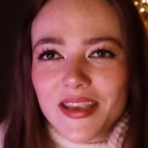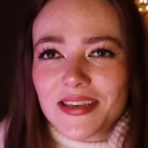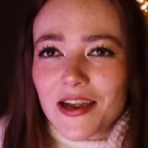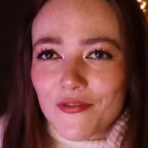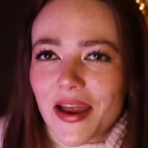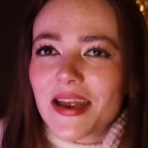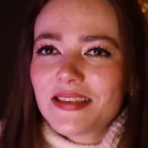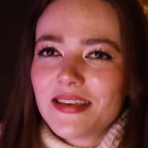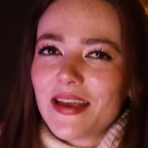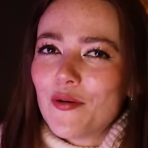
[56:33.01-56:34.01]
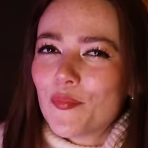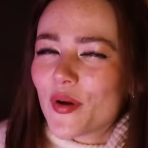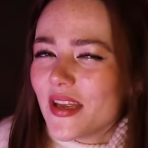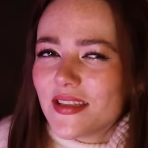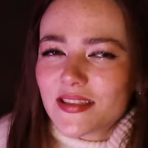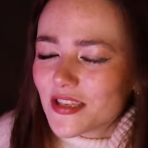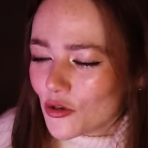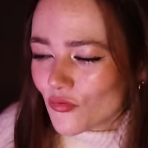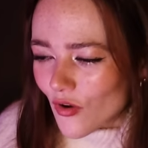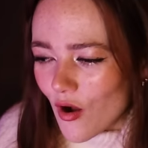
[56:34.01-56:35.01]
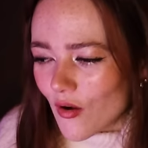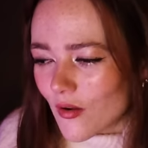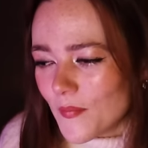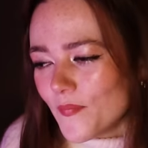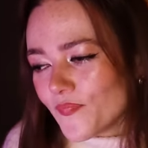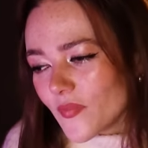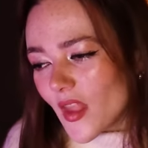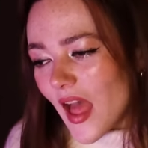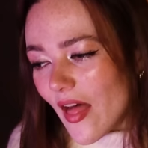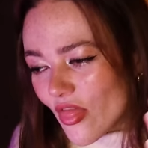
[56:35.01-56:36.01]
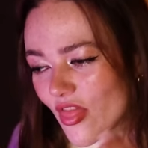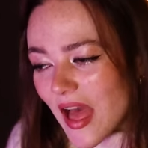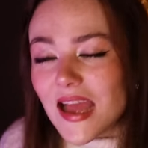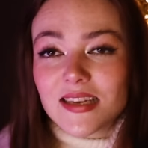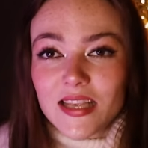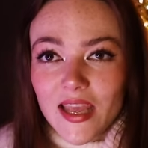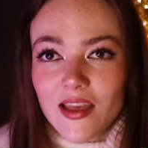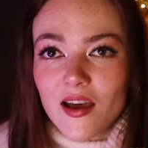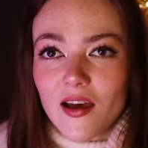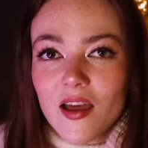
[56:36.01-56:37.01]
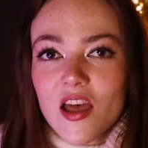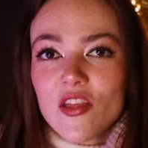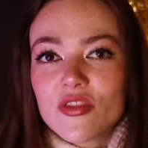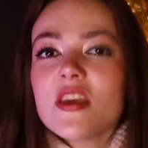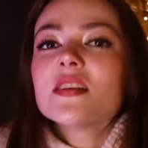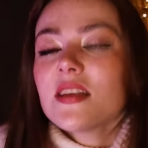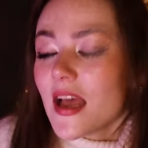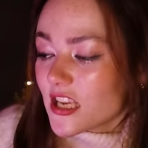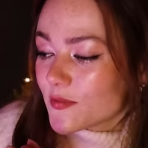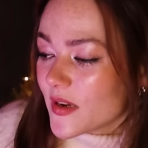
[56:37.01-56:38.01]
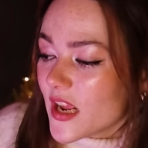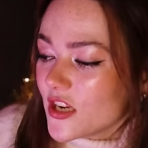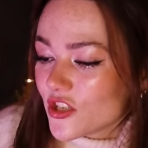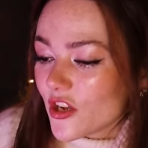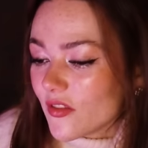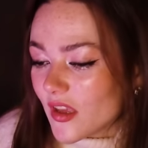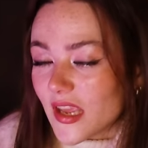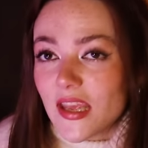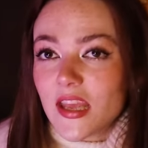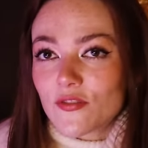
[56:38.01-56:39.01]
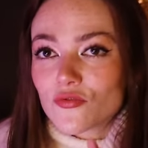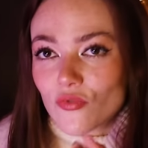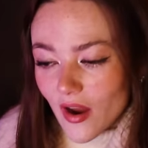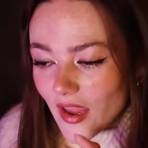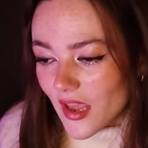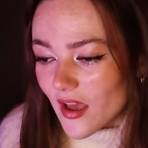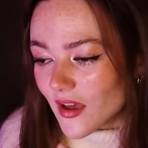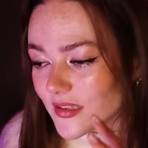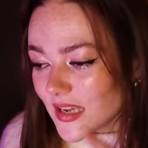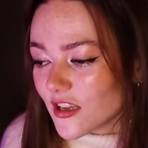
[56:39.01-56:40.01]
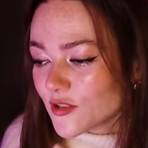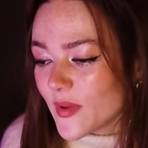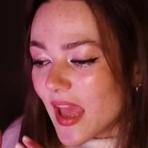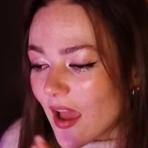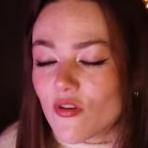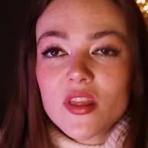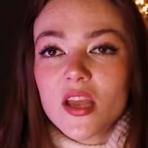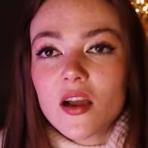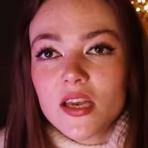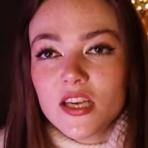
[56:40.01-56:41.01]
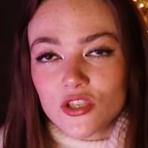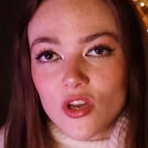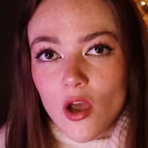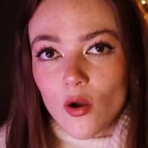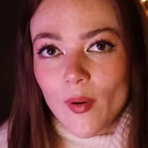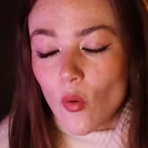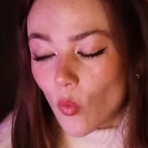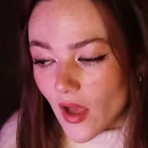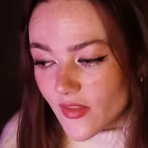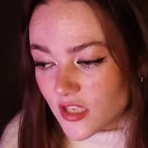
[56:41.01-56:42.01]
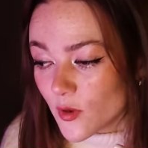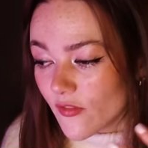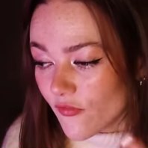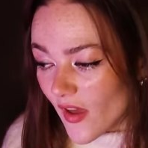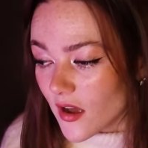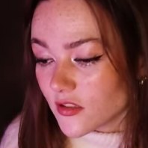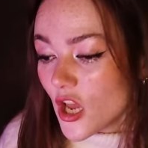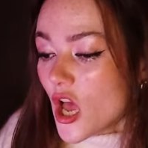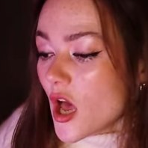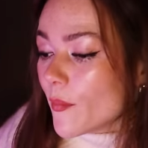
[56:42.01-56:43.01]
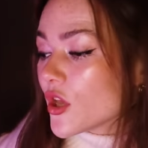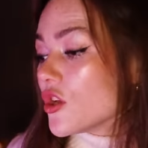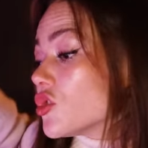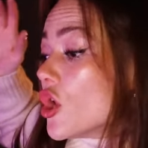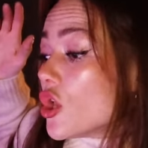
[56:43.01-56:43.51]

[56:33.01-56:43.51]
he directed it, but he's still wrong. And that here, this explanation that he gives right here, tells me everything I need to know about why this movie failed. Because